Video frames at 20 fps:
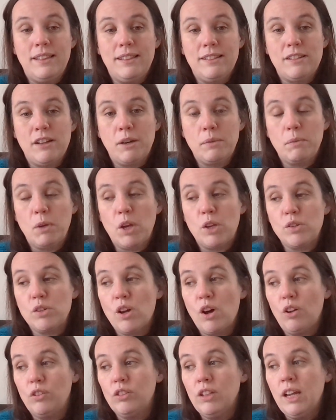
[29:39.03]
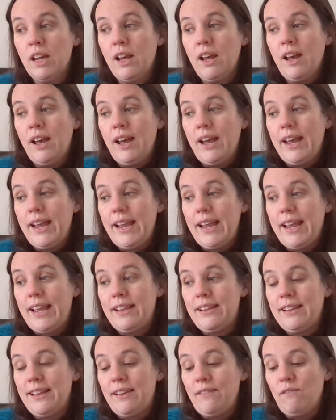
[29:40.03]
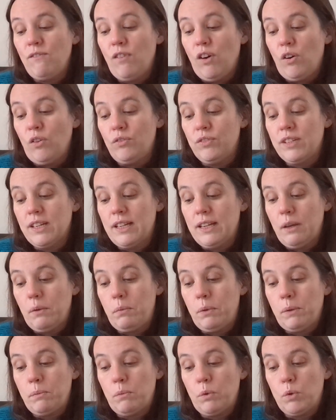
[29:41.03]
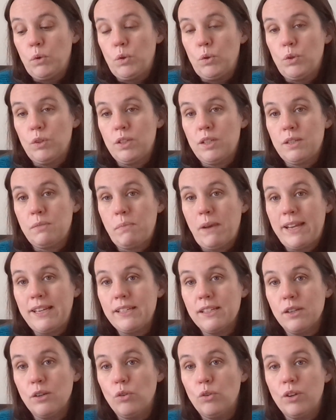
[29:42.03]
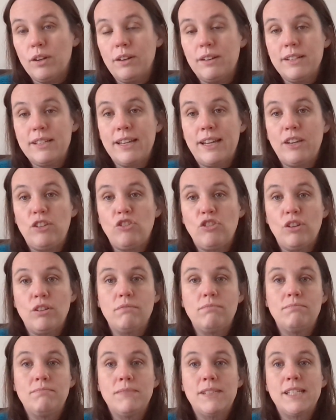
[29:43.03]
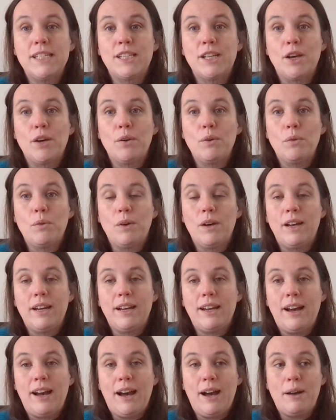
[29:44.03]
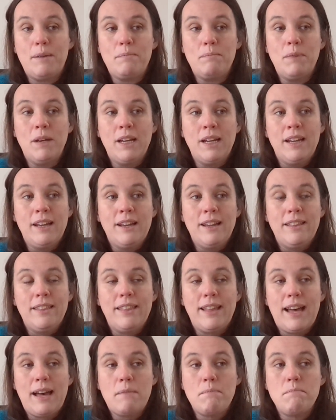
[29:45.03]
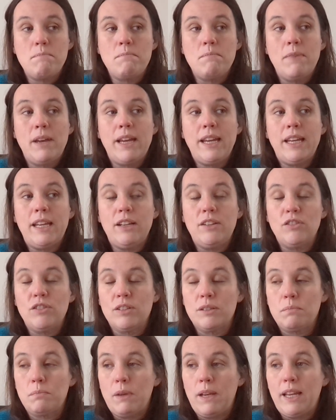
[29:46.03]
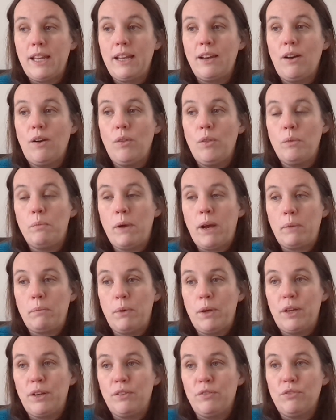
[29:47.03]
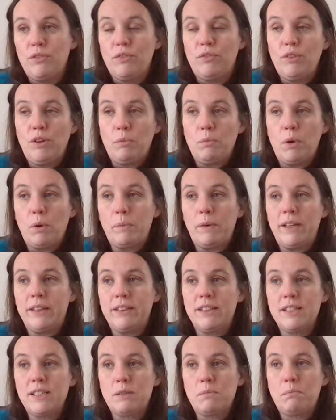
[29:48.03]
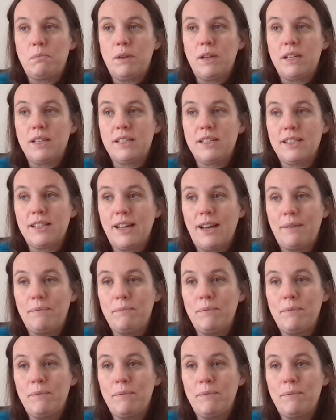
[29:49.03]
goes on. It involves a little bit more space and organisation, so that may just be on the back burner for a few more months, but